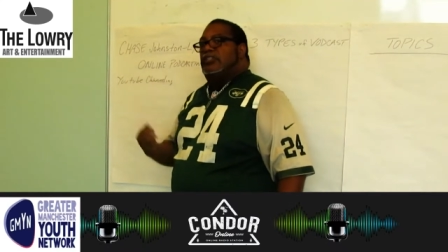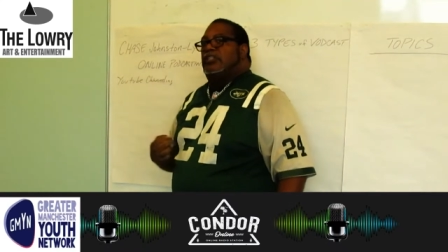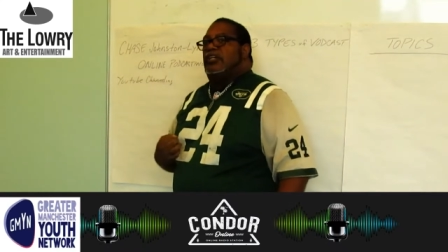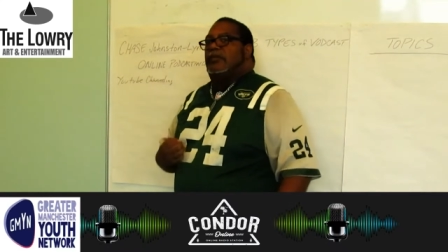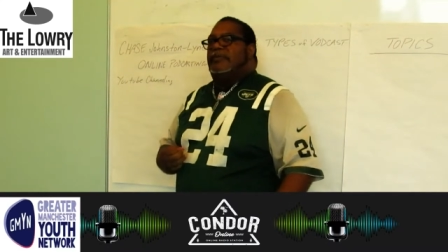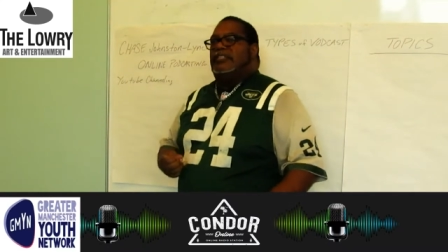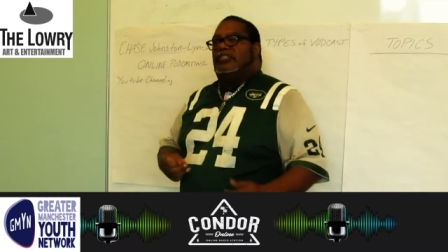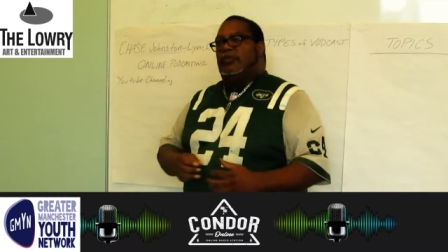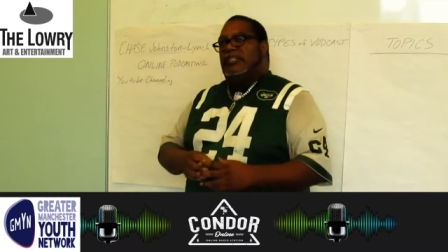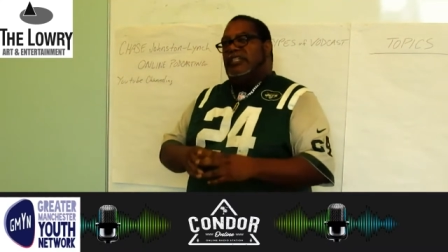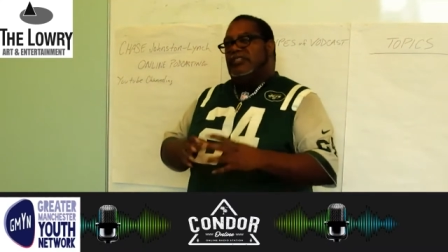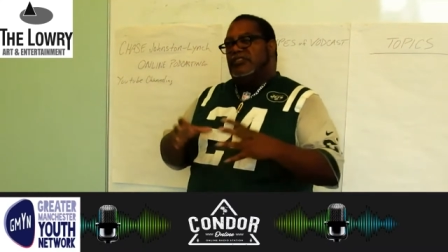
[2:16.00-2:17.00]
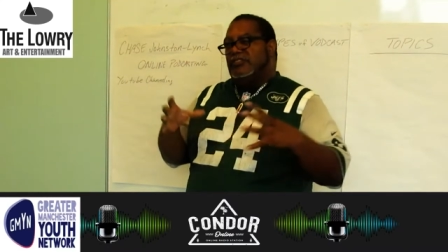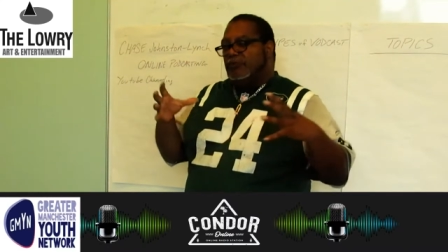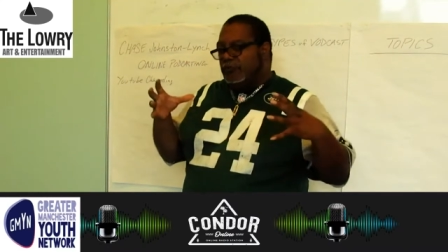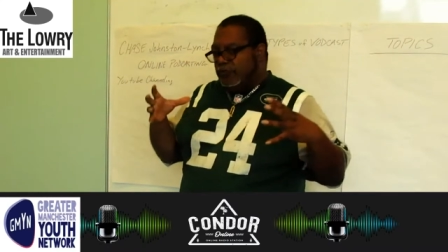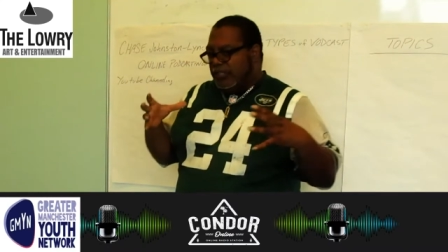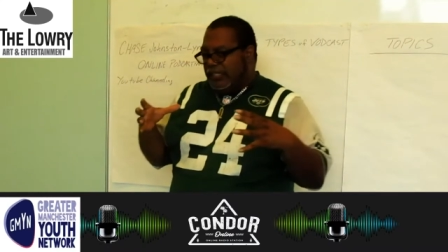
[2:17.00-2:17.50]
you're going to be doing is is
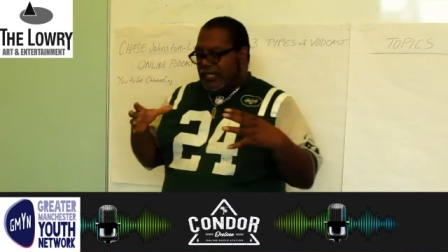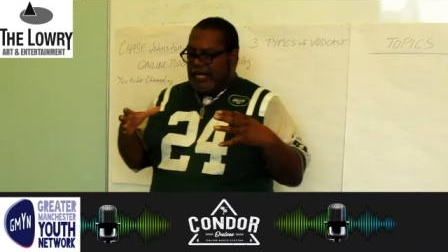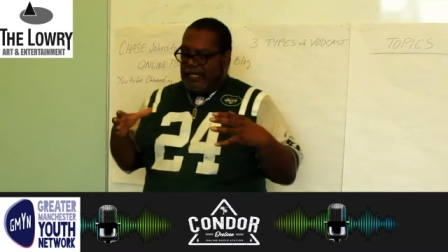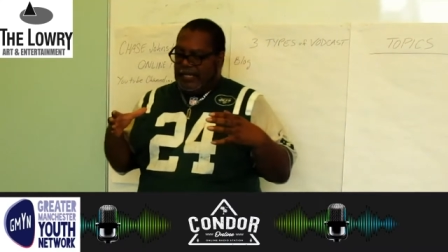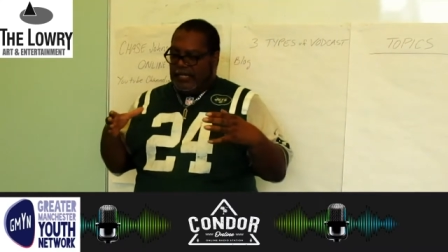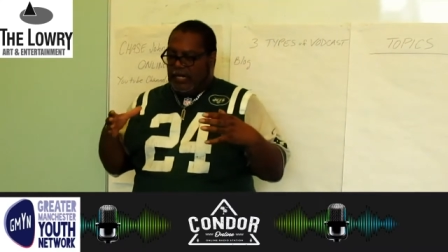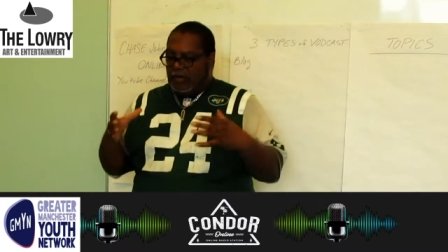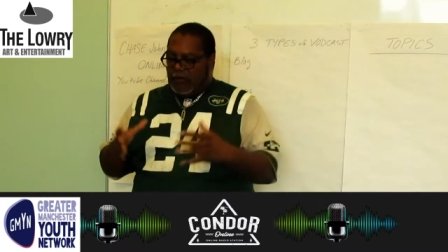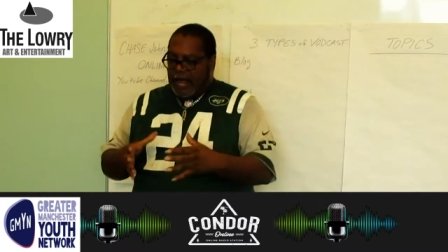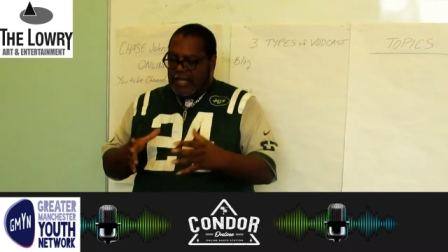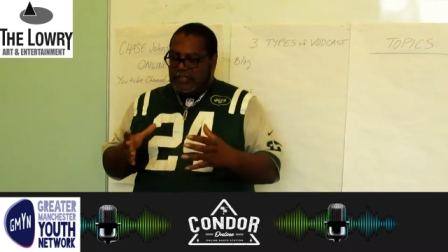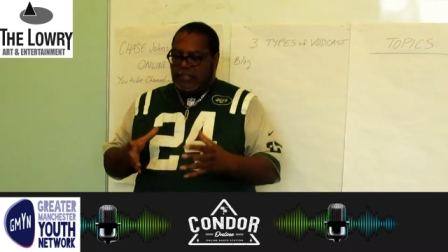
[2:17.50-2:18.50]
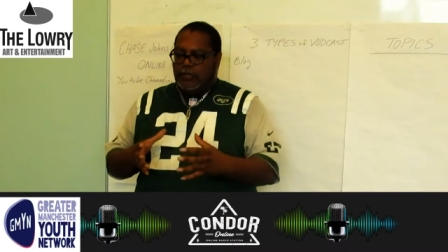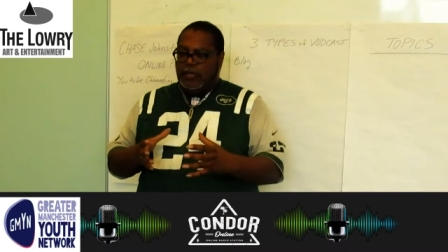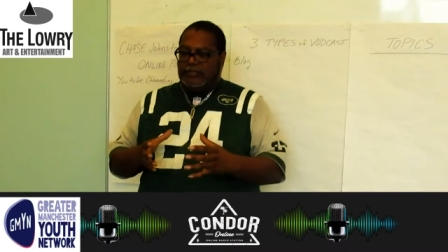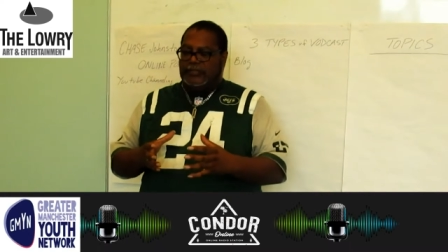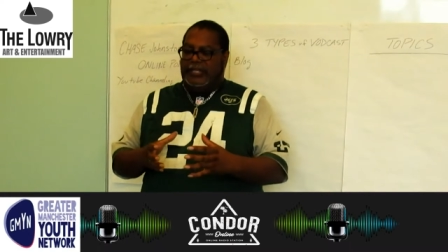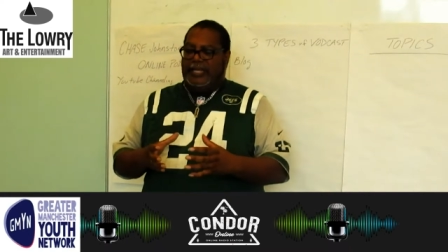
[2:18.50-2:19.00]
really kind of like a crash
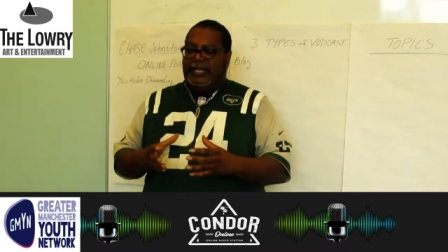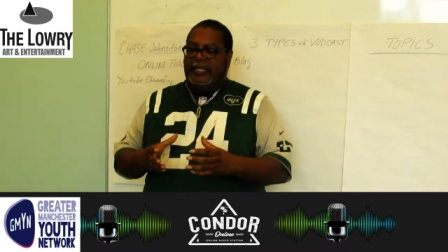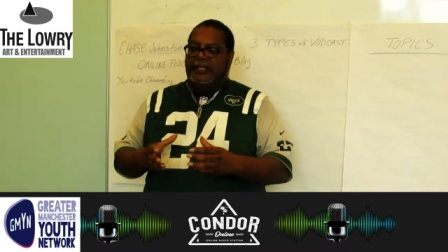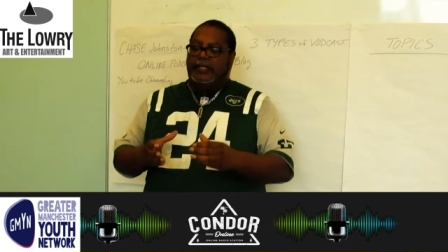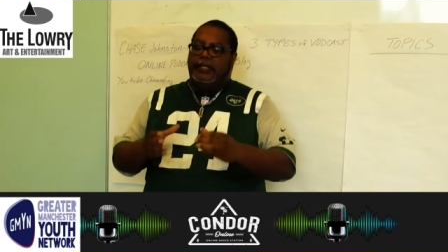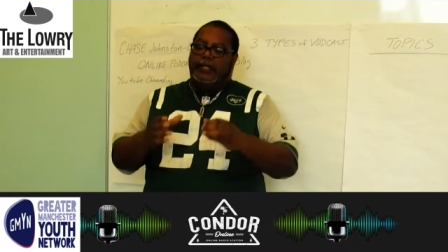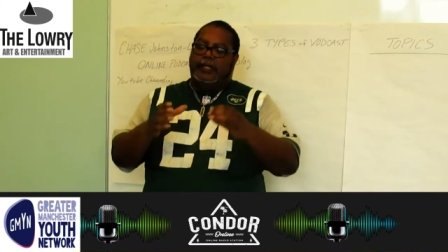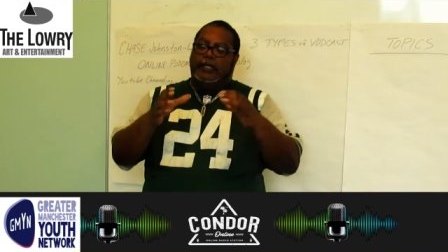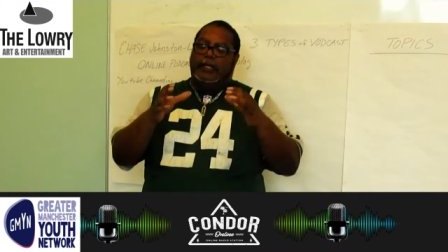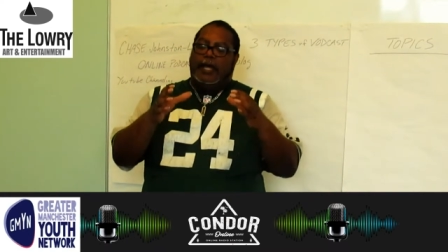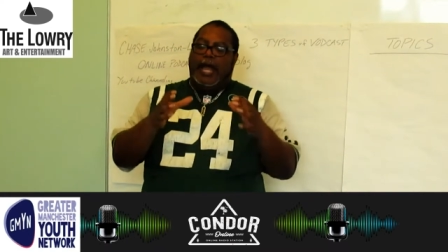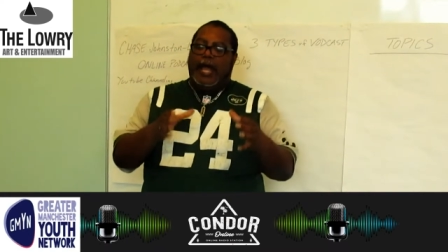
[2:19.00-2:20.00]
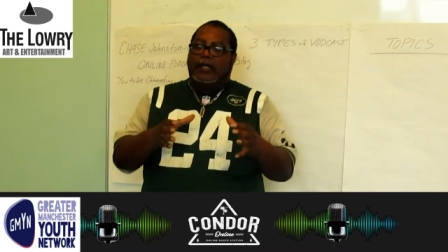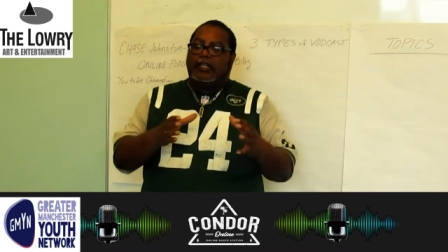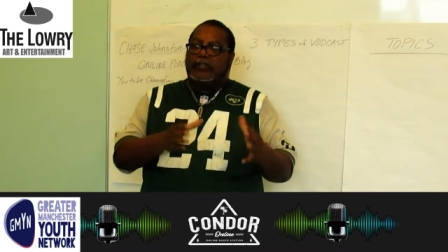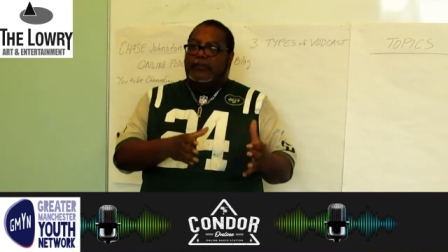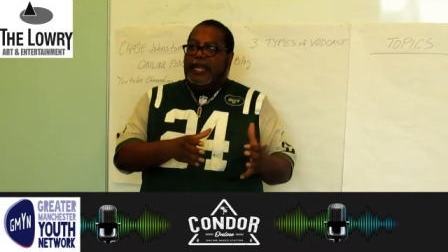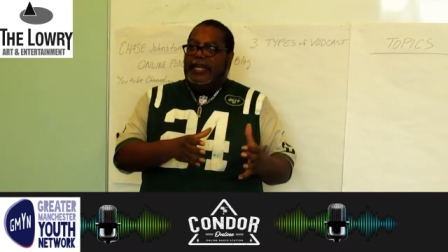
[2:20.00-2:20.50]
course in how to
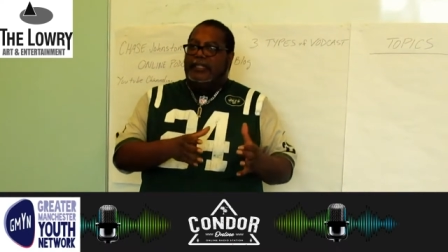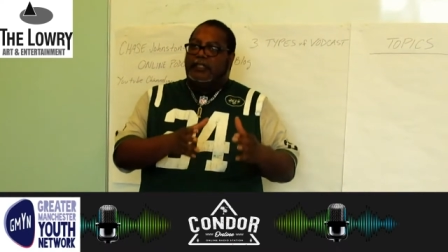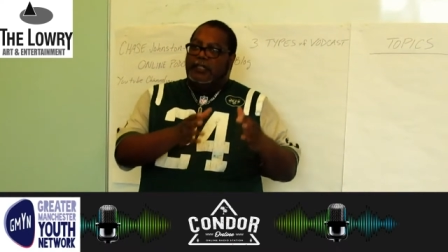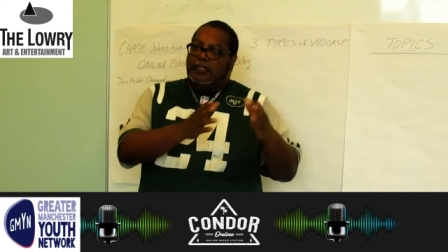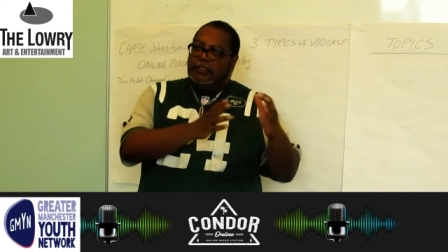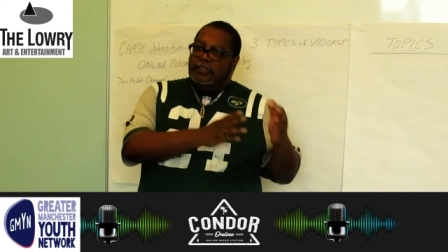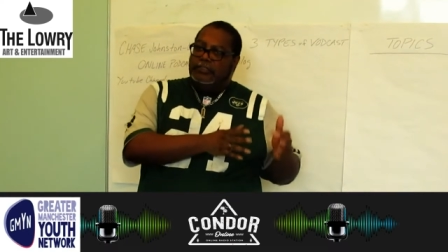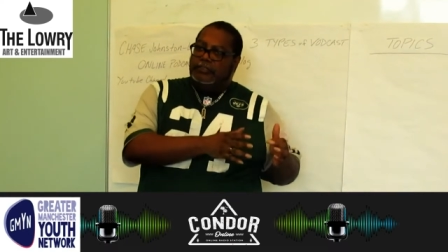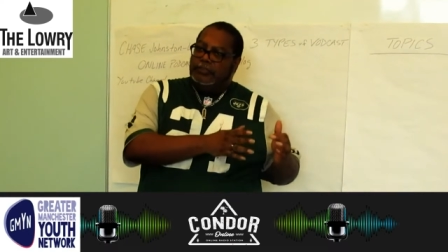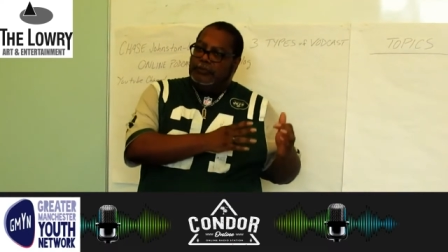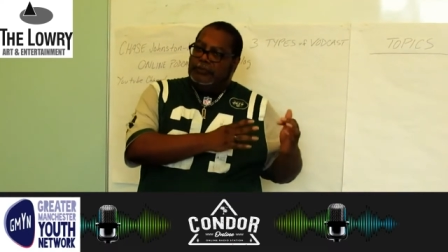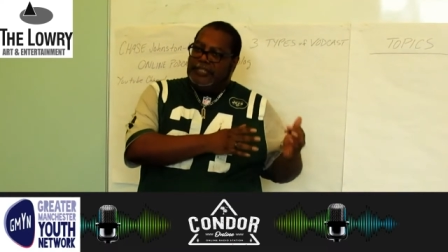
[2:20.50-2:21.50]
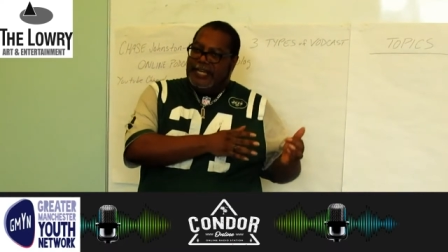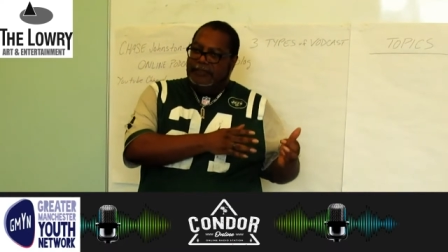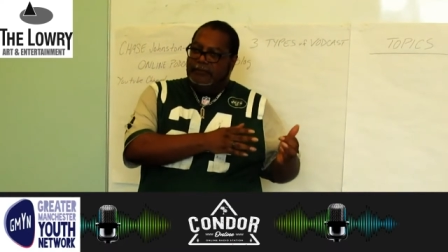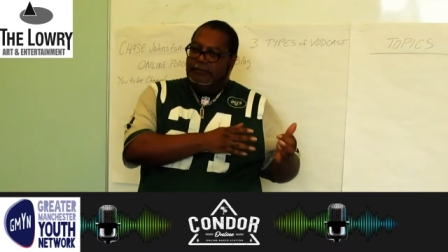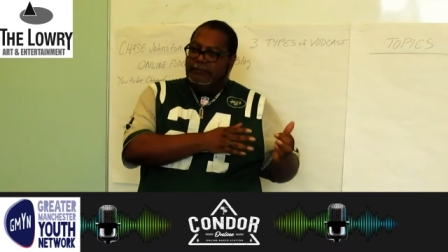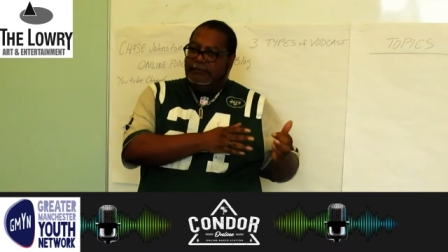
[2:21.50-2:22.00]
create a YouTube
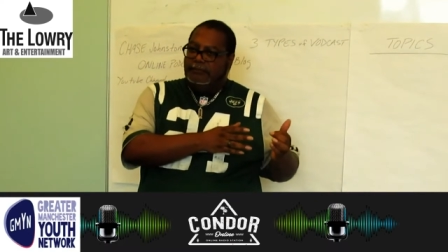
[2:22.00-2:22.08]
channel,